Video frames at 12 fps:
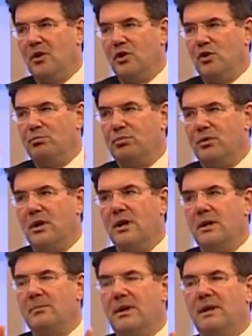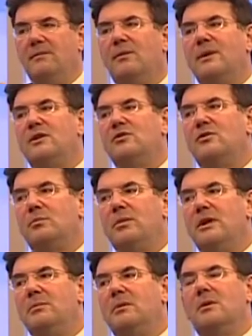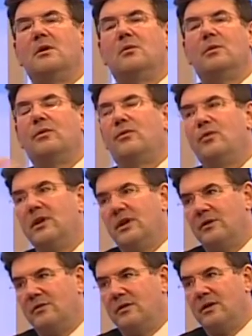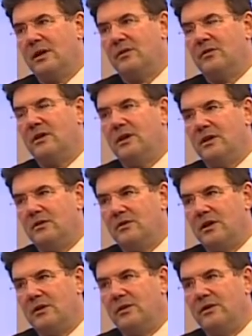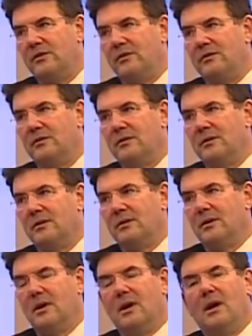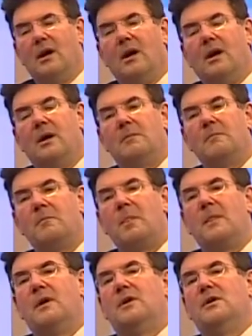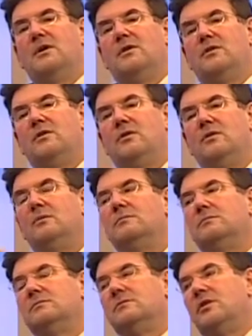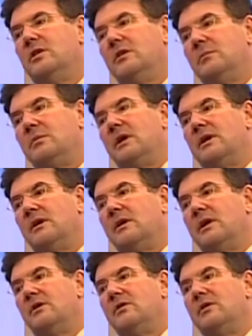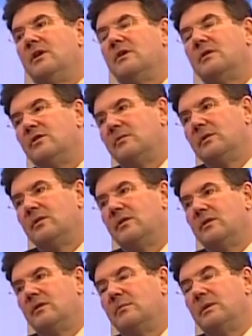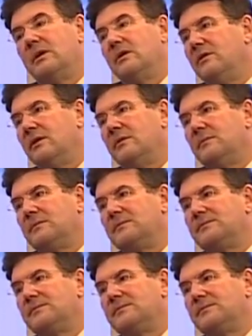You bribe influential people with 300,000 a year salaries to turn a blind eye to the encroachment of the European Union.